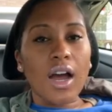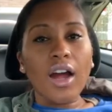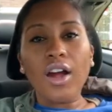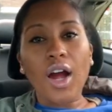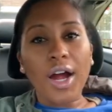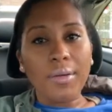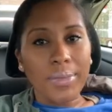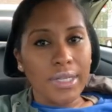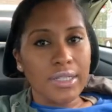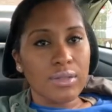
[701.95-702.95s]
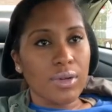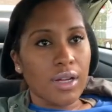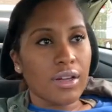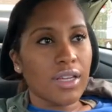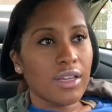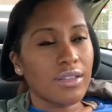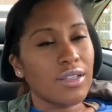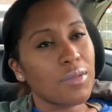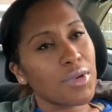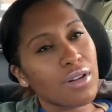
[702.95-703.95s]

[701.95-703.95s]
heartbeat as well. Again, no more